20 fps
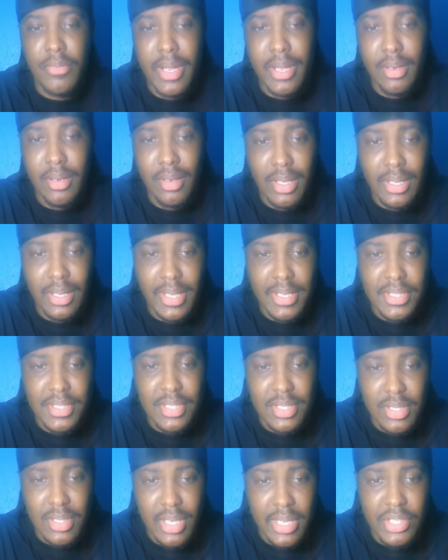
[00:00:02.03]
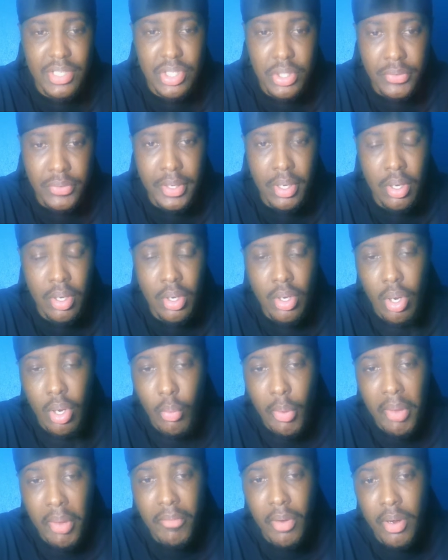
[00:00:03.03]
final against Nigeria.
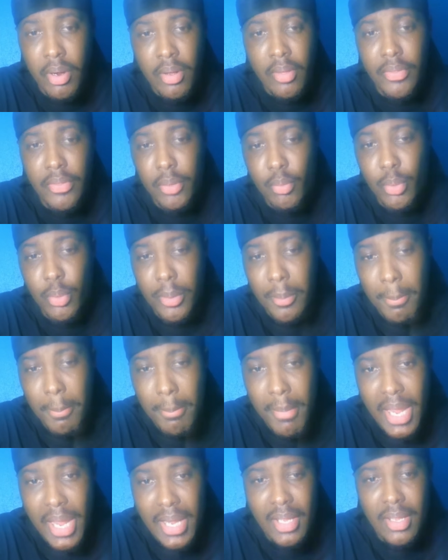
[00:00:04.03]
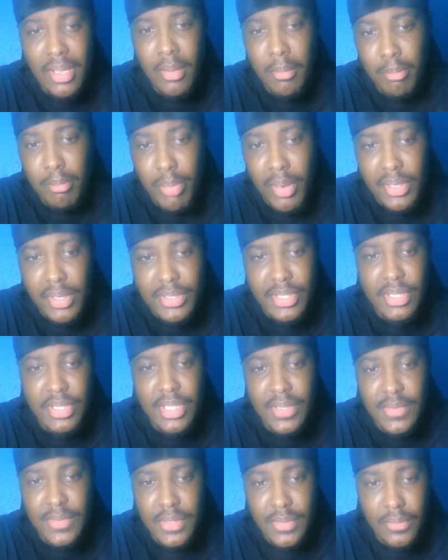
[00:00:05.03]
However, there were many
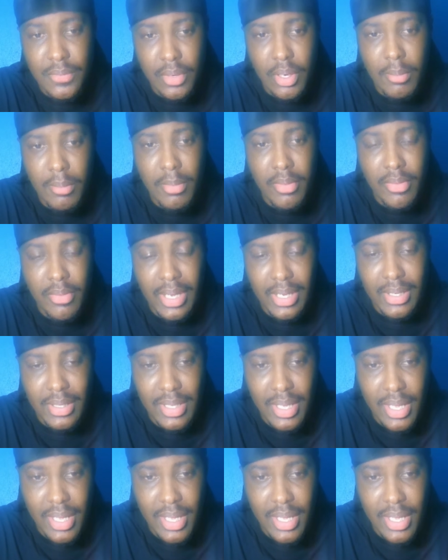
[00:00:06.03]
positives from that